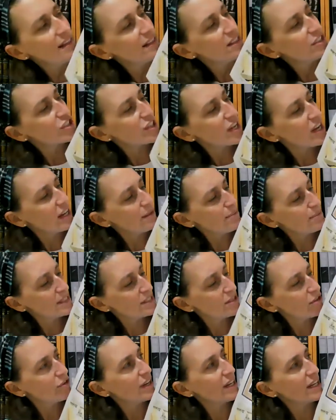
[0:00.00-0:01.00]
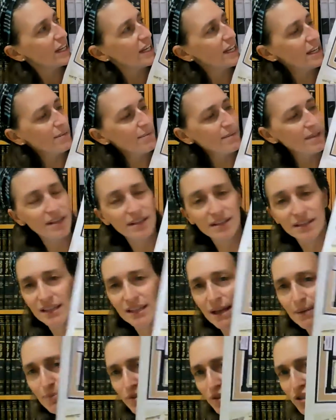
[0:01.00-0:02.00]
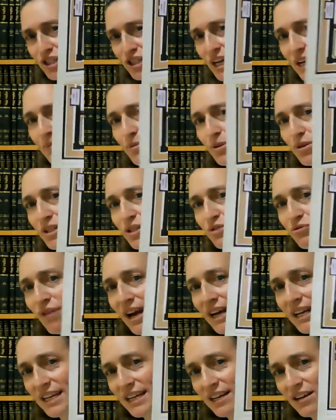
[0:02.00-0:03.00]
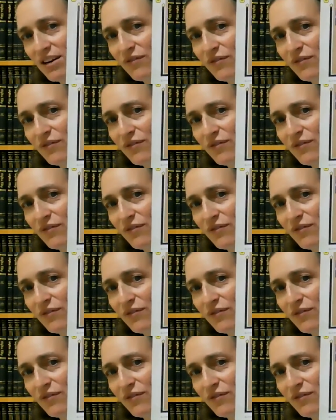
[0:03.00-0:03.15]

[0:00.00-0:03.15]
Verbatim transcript: Lishkata Mitzoraim, leper's chamber is right here.